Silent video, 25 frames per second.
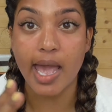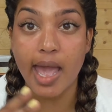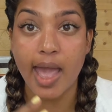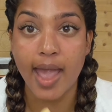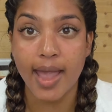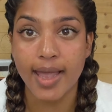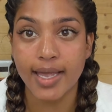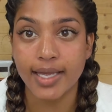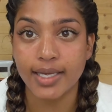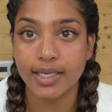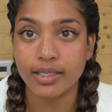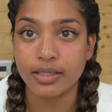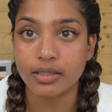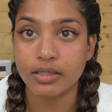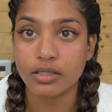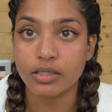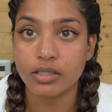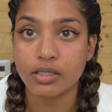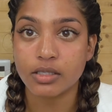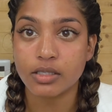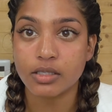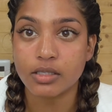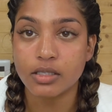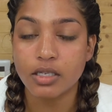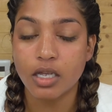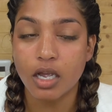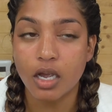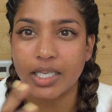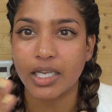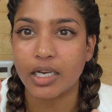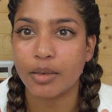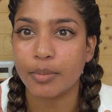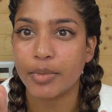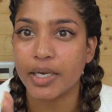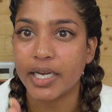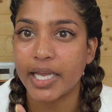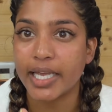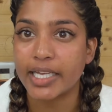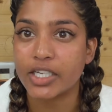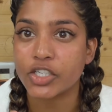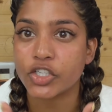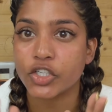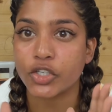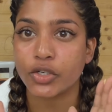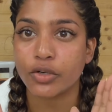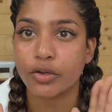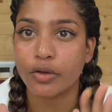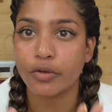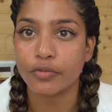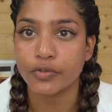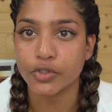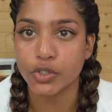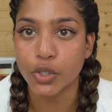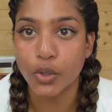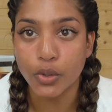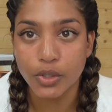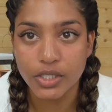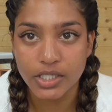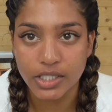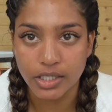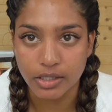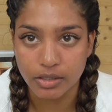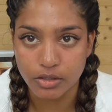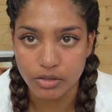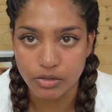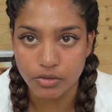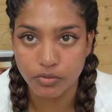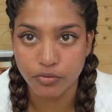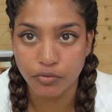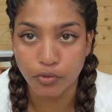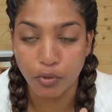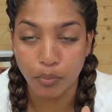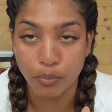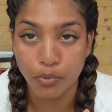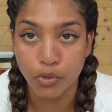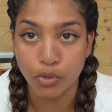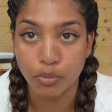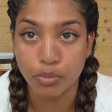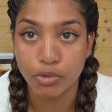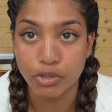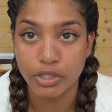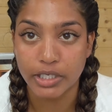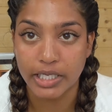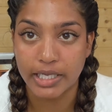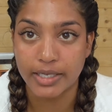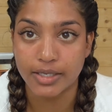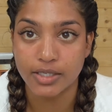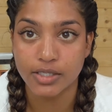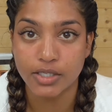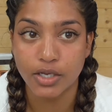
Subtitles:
aids the elimination of toxins from your body.